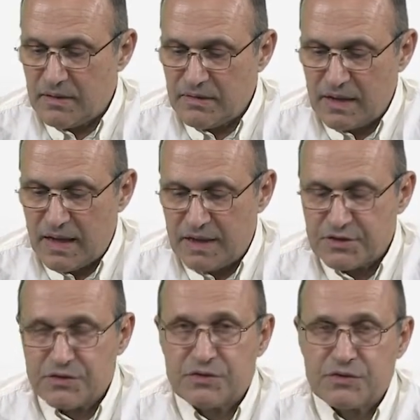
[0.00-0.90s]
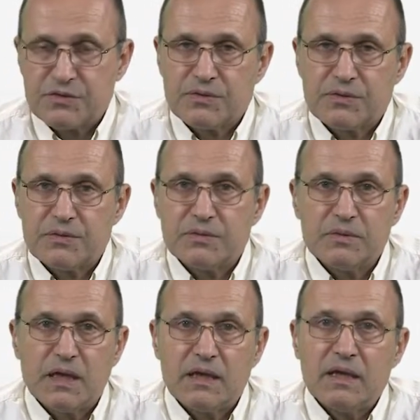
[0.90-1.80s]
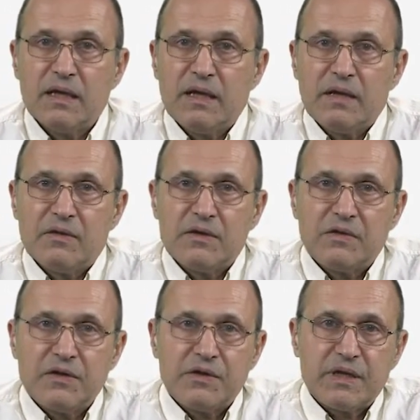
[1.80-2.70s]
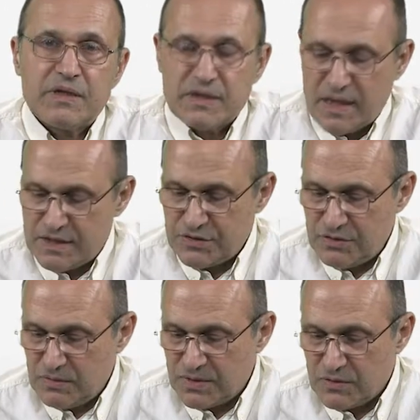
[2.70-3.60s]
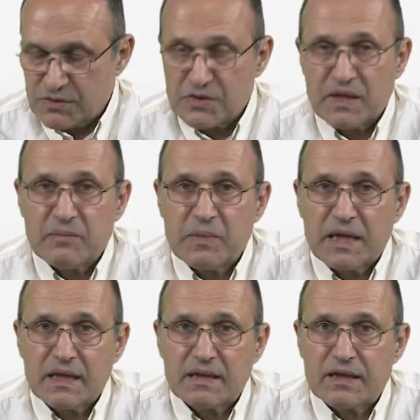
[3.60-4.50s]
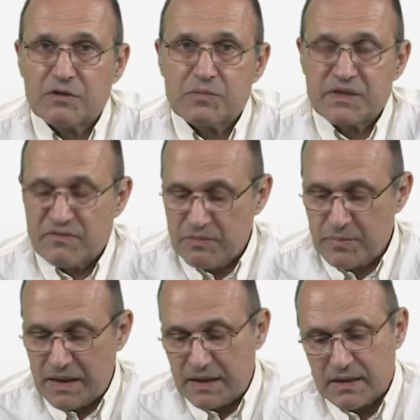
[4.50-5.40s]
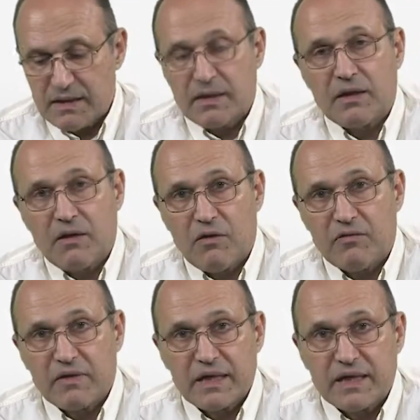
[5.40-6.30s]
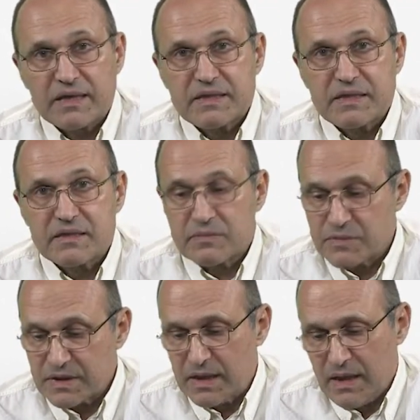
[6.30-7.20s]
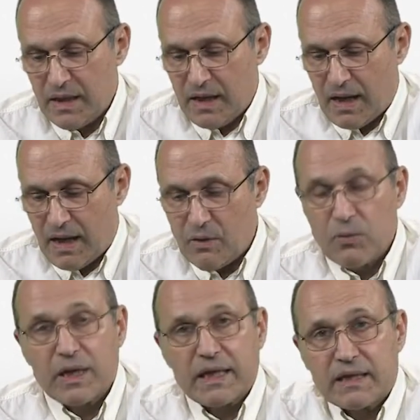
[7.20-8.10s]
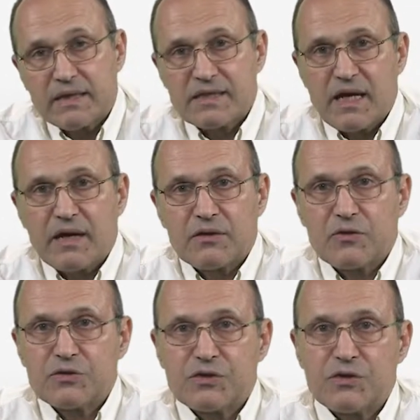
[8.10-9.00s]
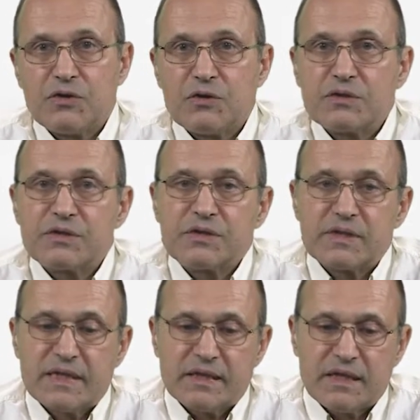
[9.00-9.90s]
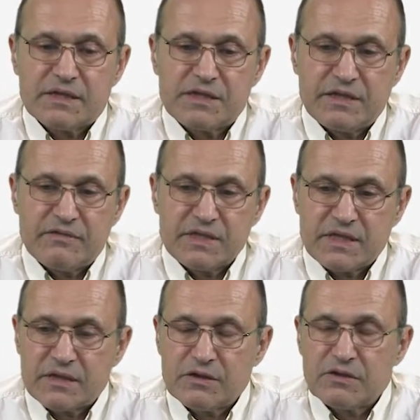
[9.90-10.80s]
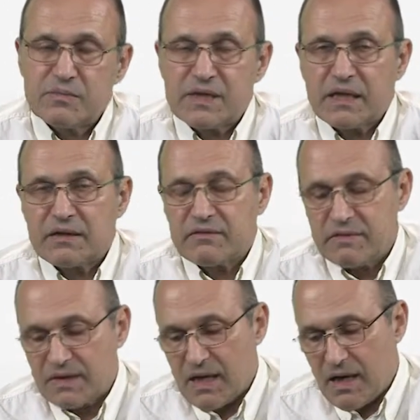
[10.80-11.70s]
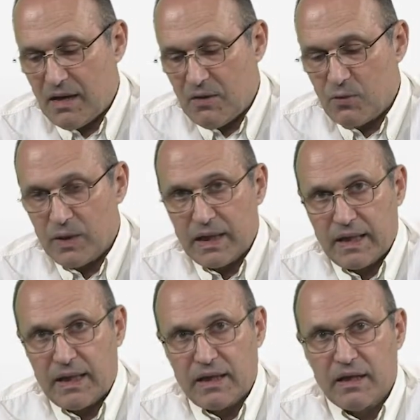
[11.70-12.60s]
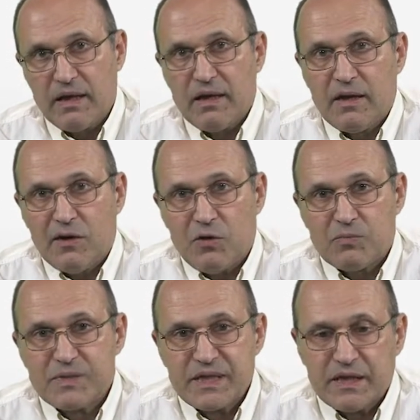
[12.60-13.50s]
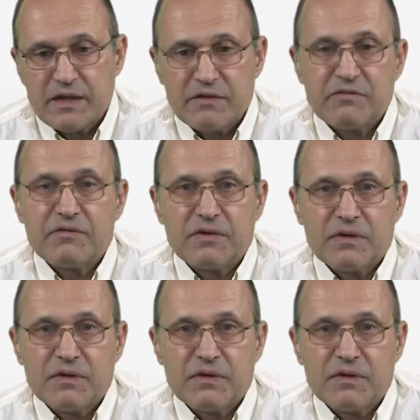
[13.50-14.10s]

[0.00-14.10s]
relation to the theory that has to do with controllability and observability of linear systems. How we can design controls that achieve a certain objective and how we can observe